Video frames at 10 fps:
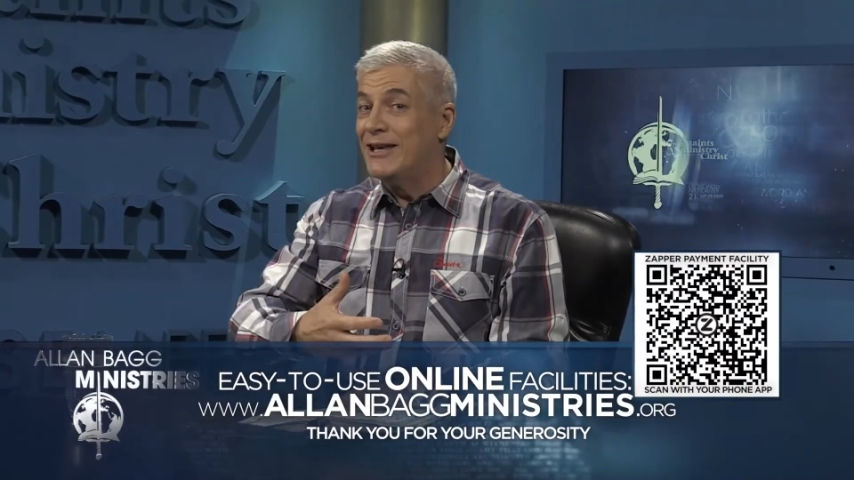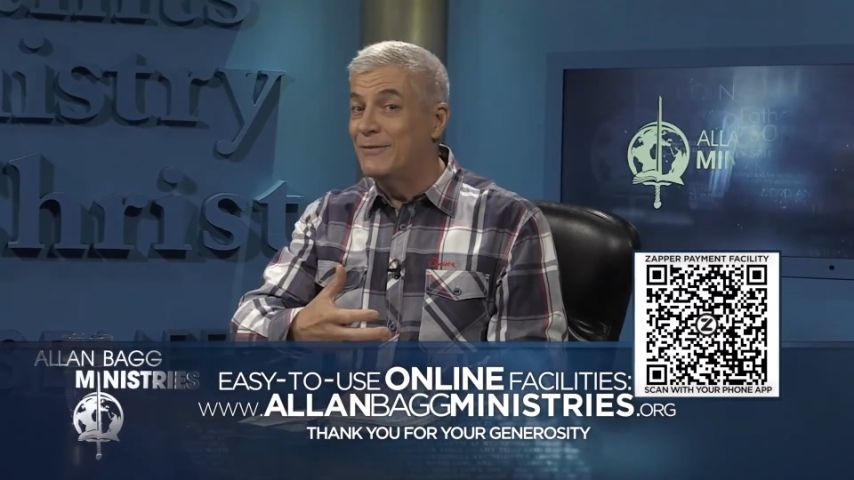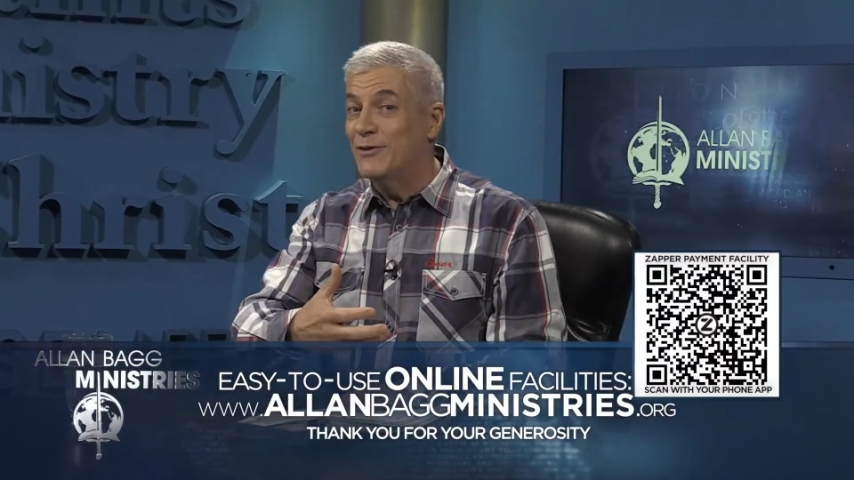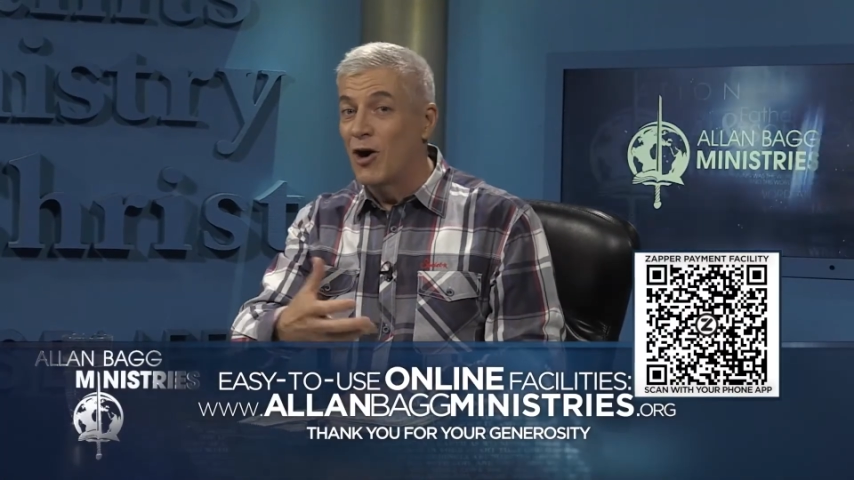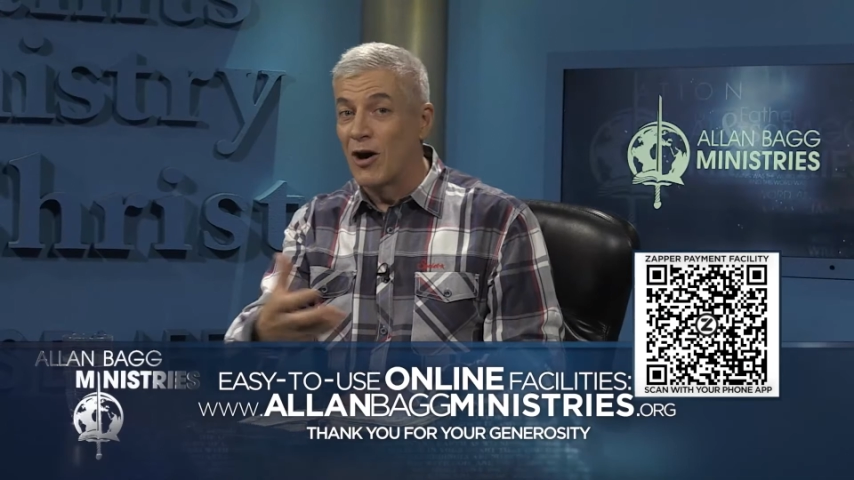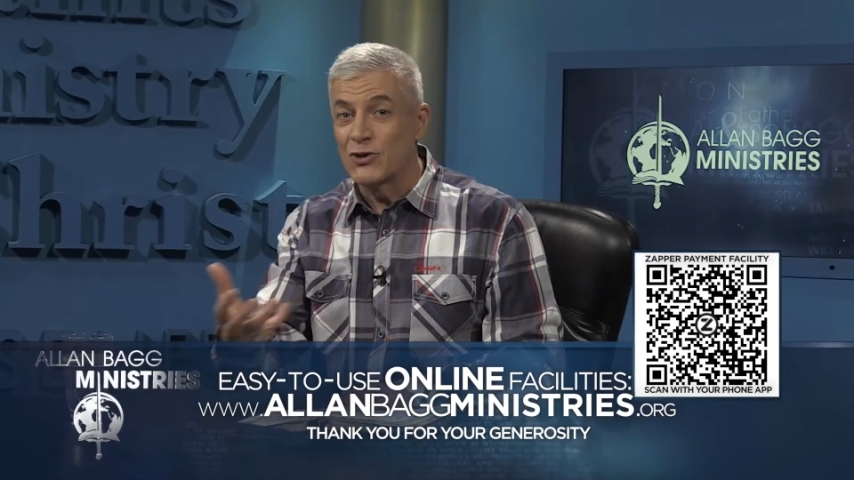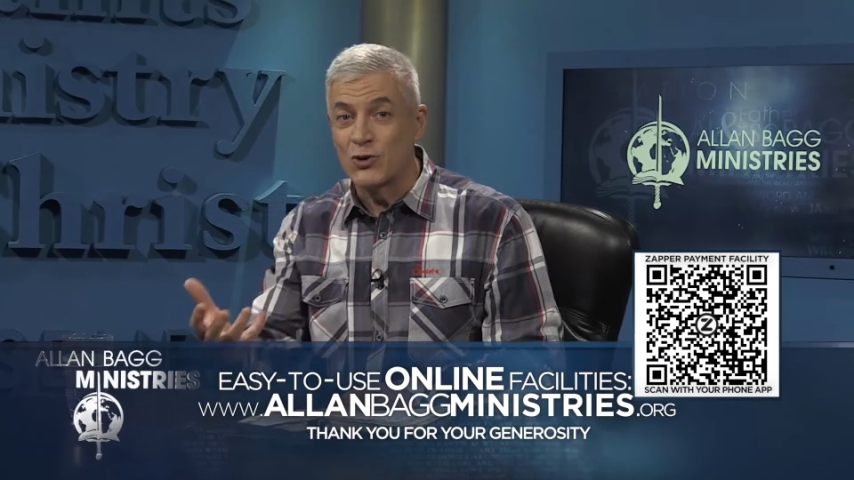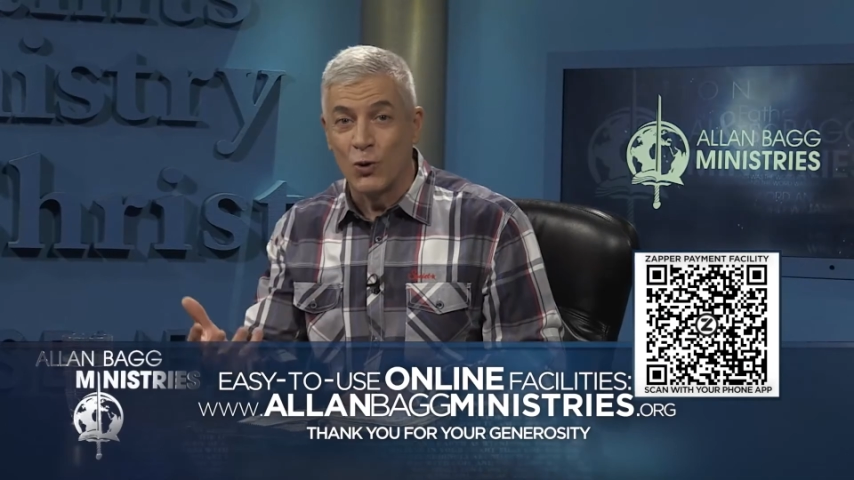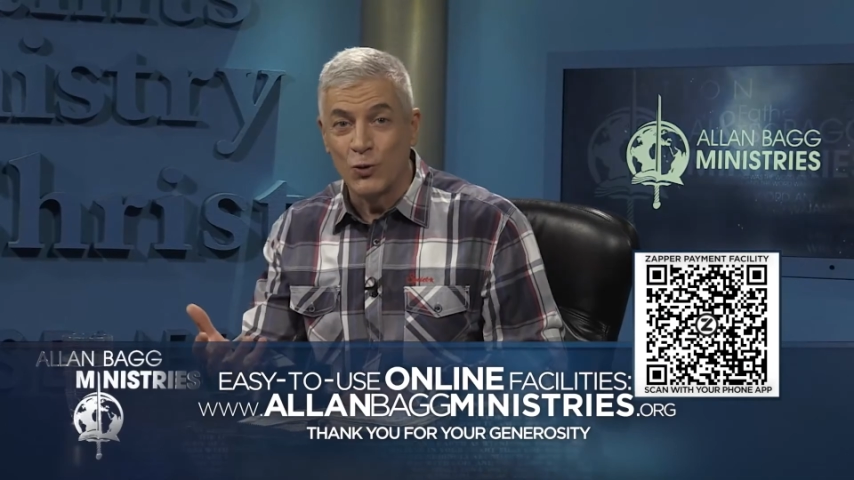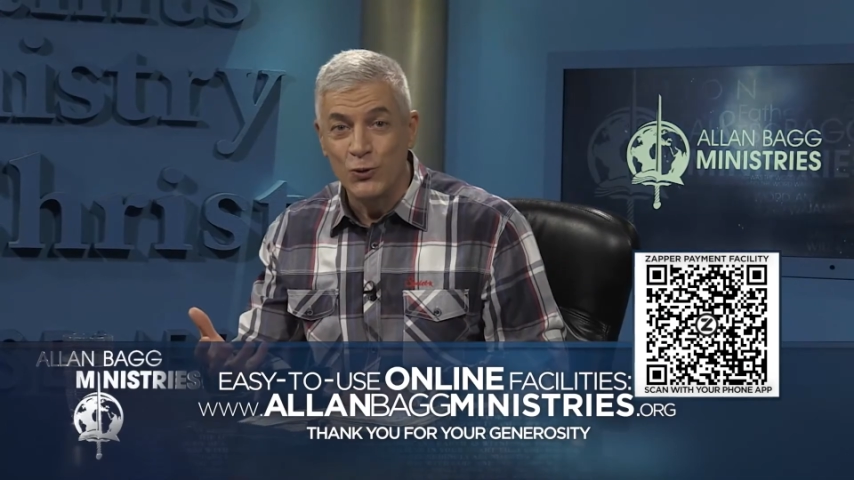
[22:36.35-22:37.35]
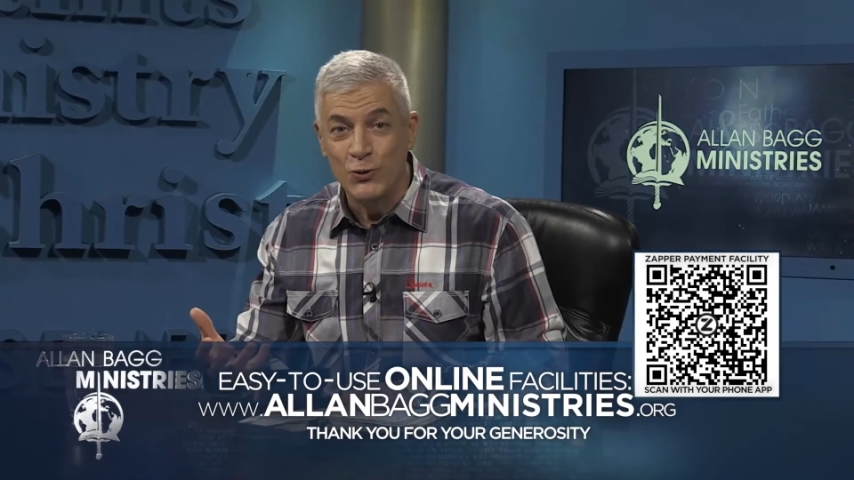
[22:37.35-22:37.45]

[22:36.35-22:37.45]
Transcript: if God has called you